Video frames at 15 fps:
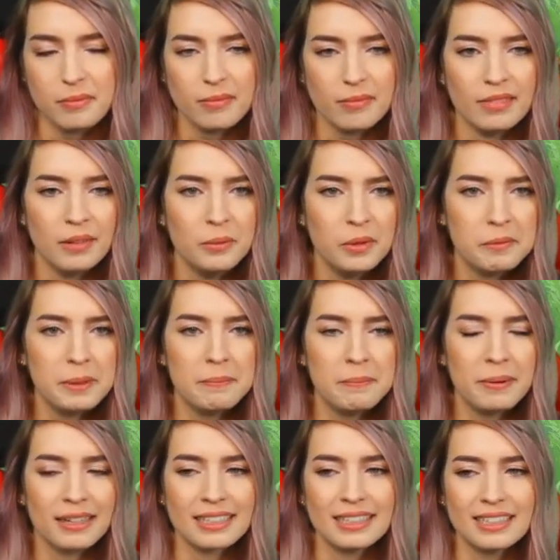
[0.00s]
We've been
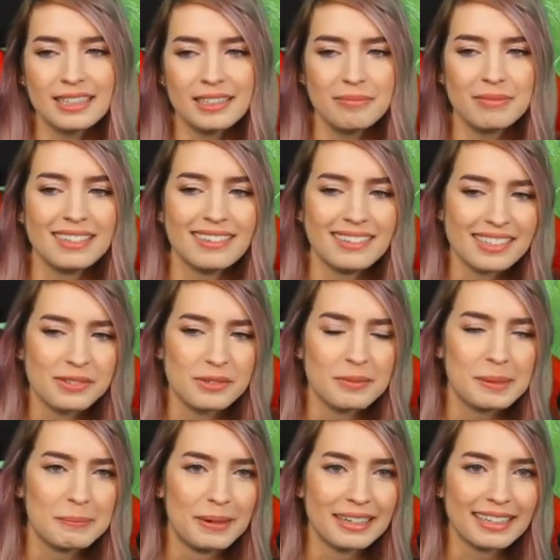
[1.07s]
bugging them, you know, so
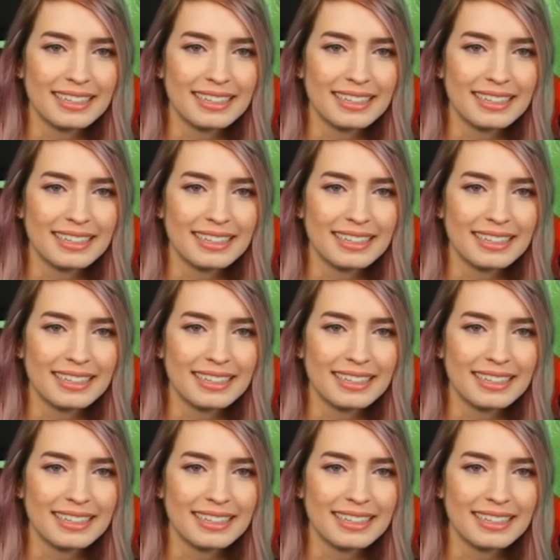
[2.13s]
we've been bugging